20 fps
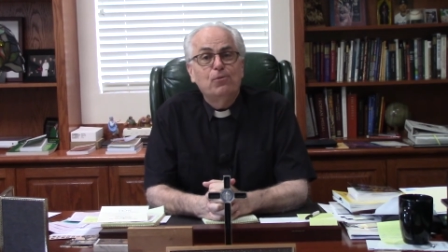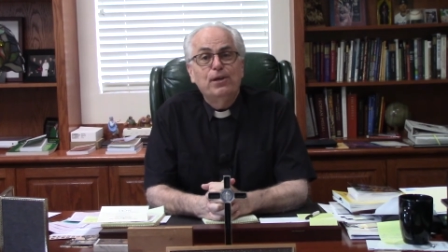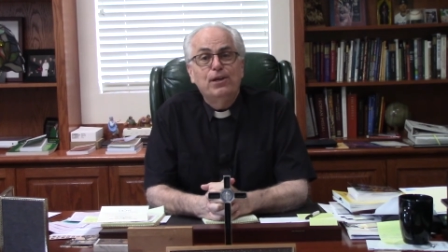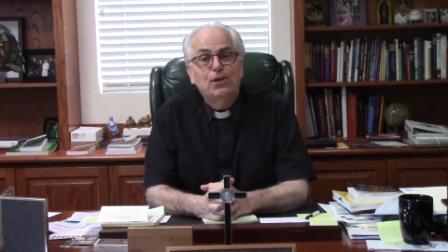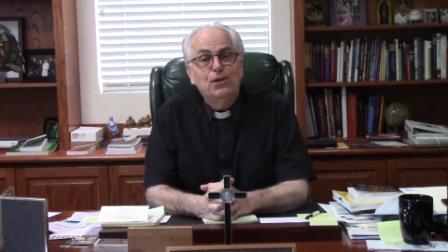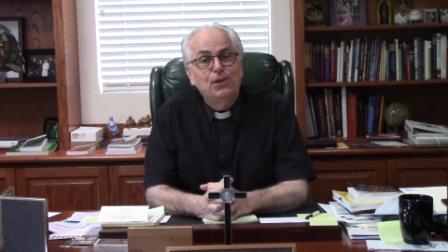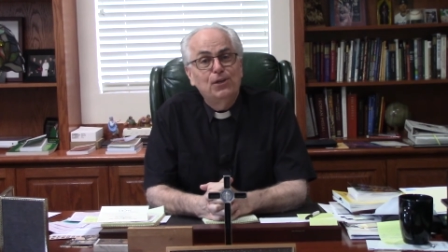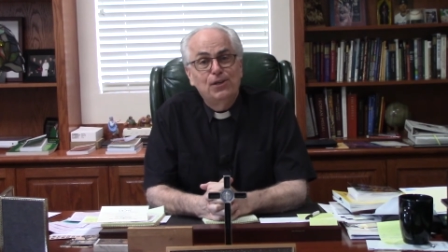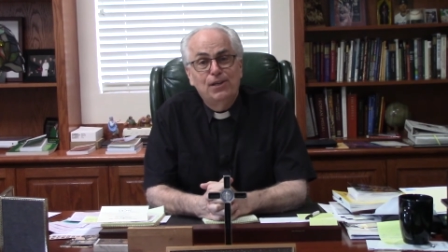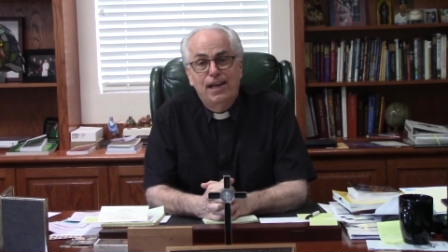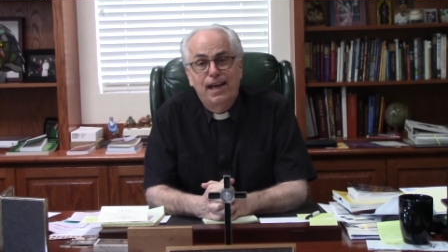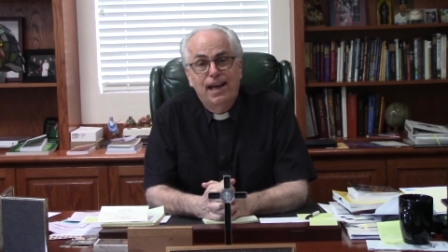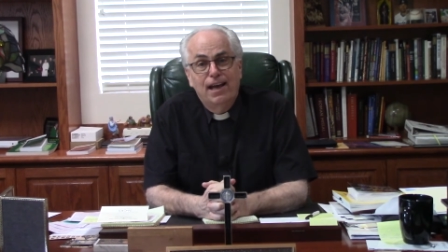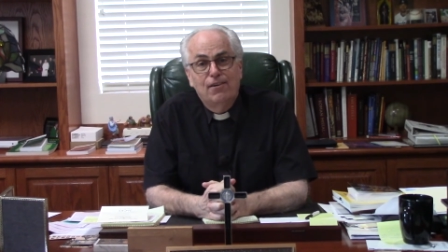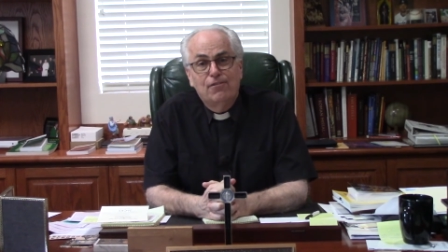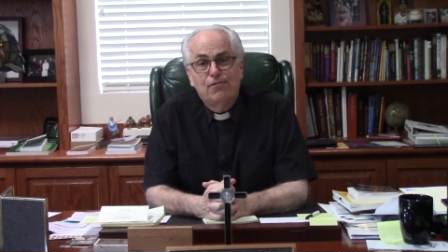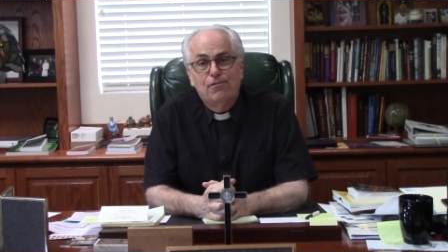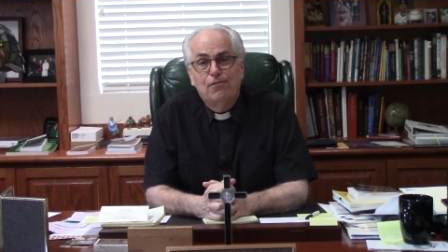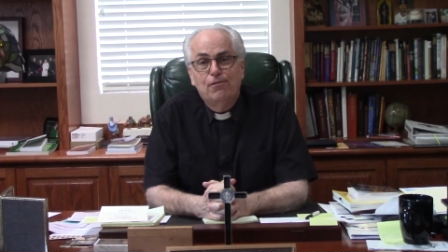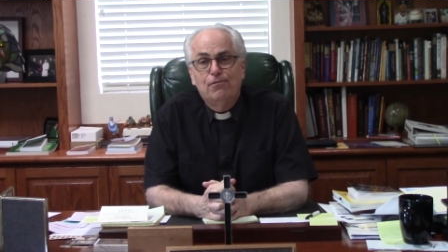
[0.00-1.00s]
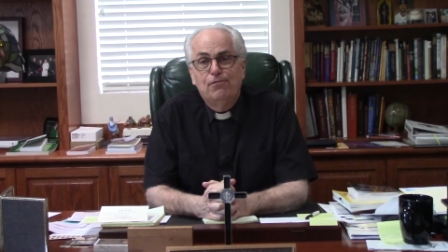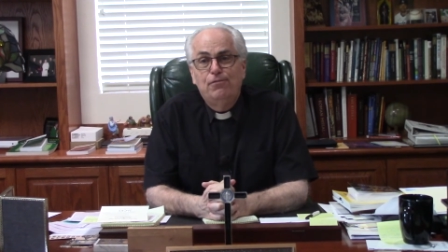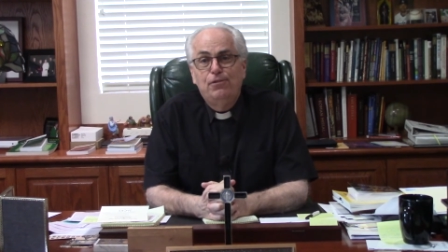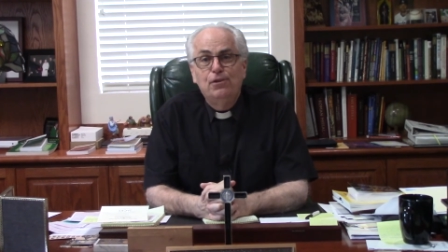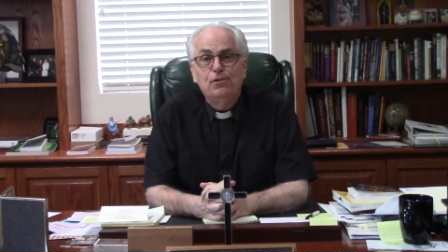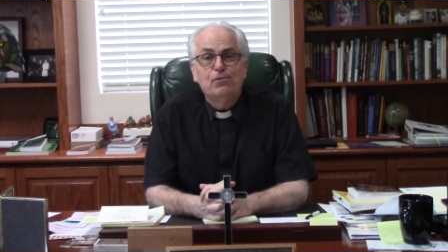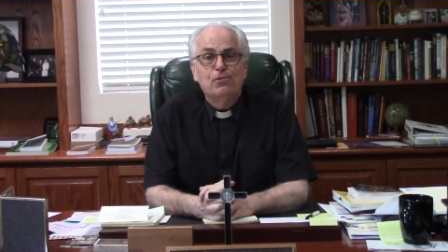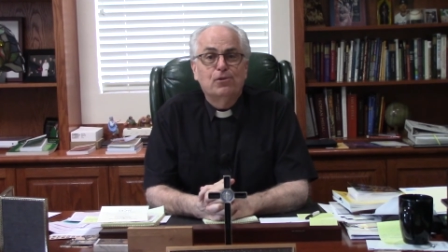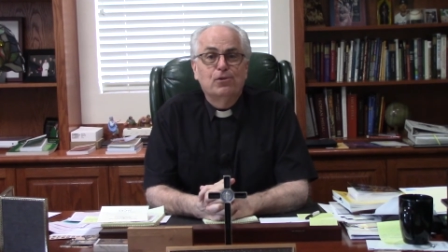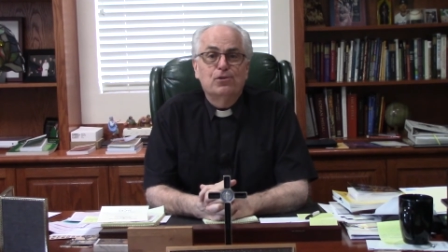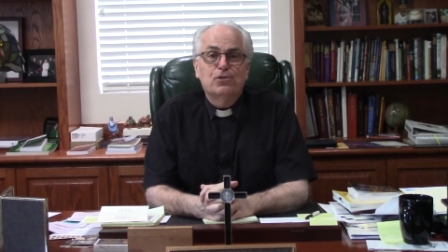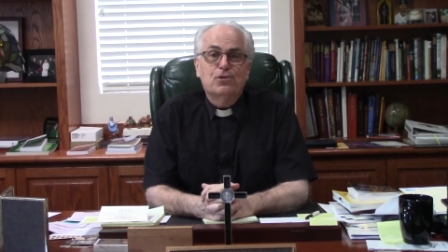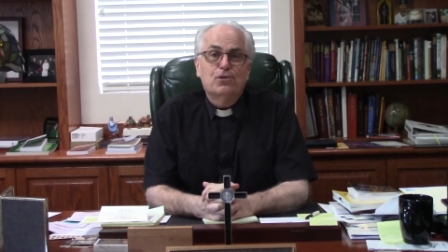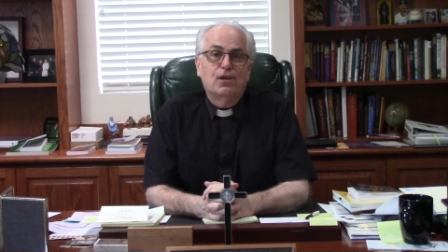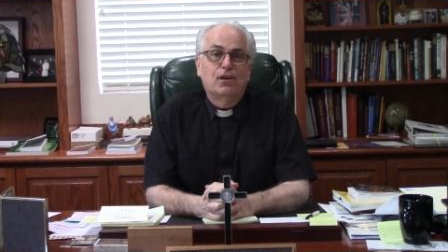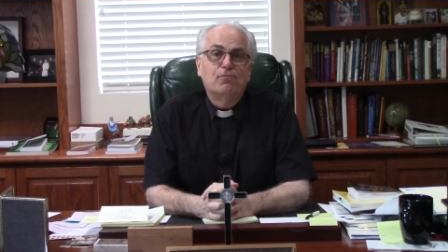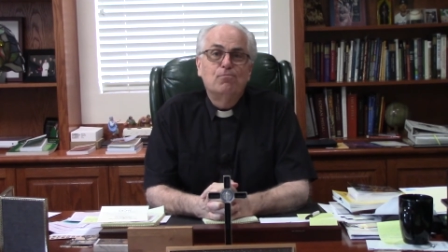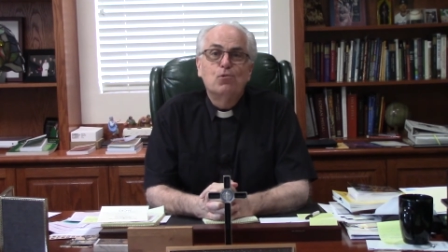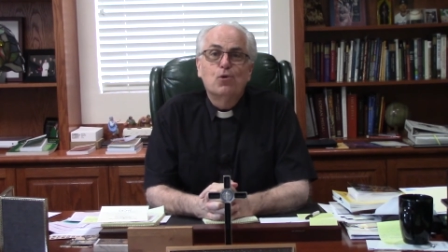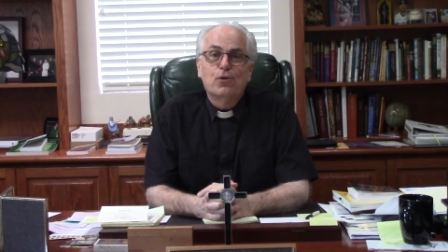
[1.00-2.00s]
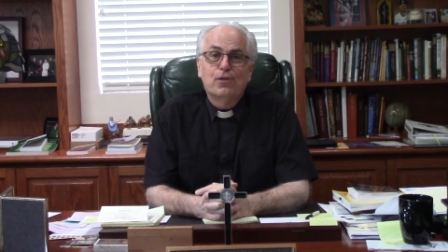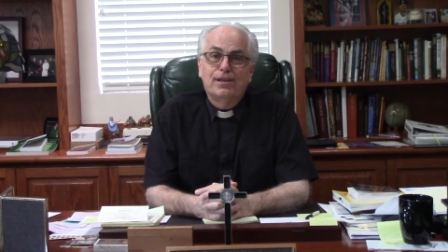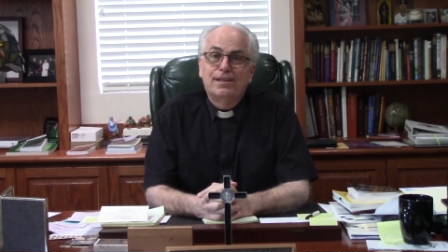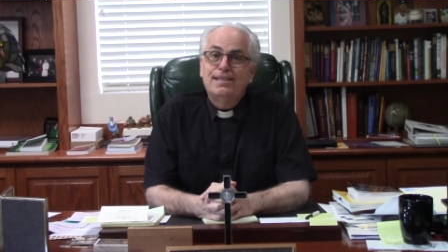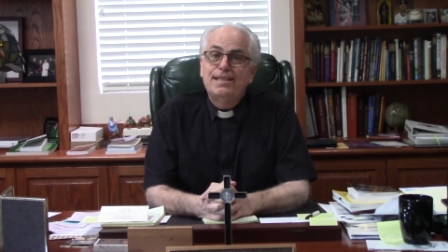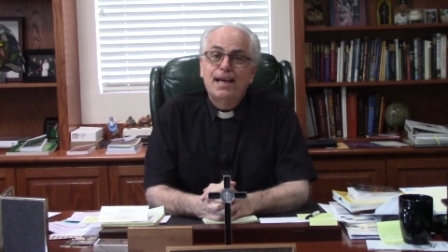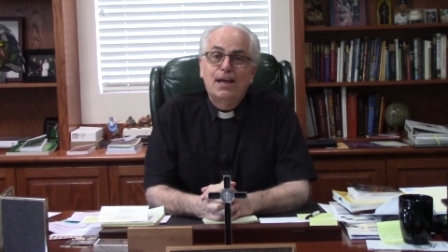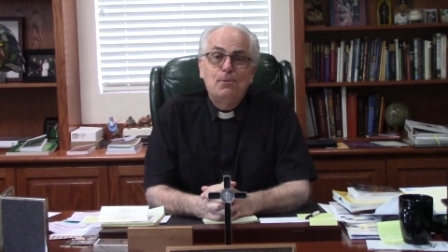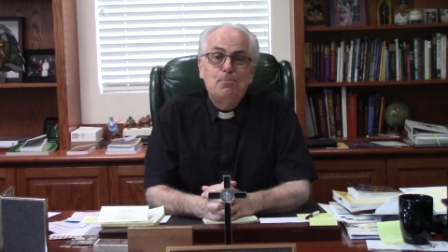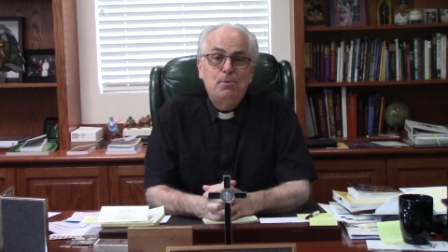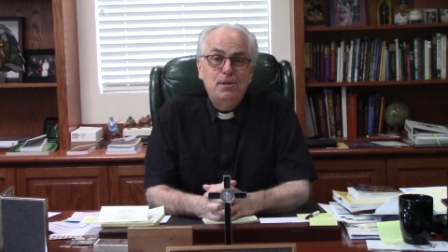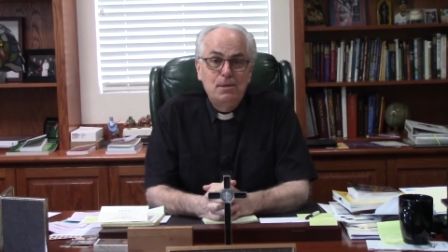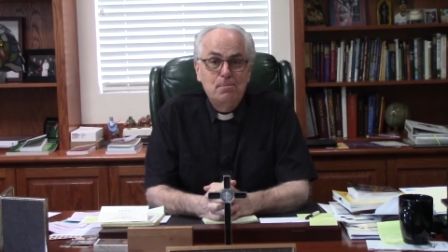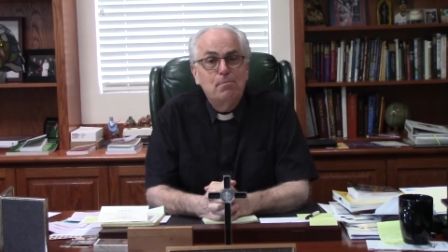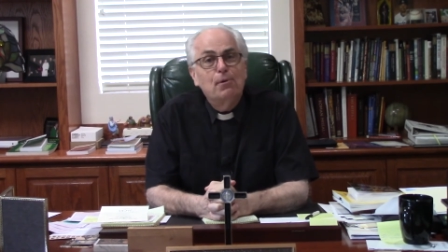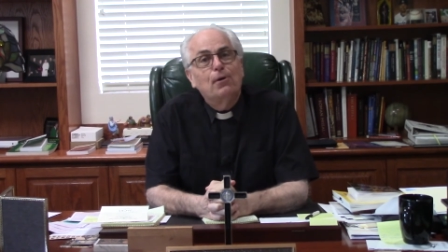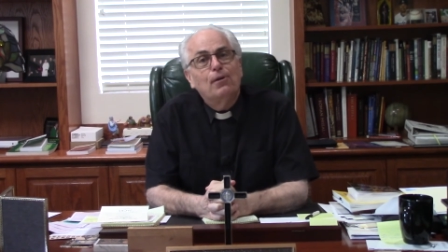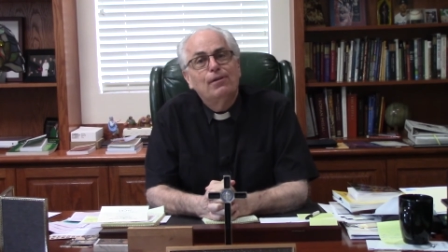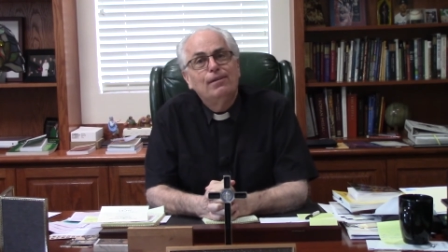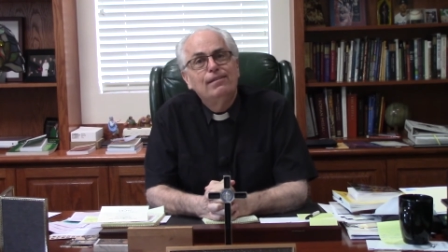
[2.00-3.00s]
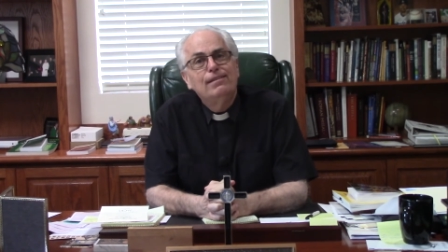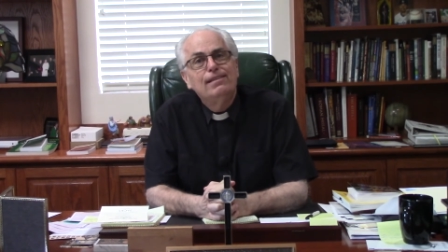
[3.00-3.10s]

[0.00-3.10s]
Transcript: we couldn't have funerals of more than 10 people.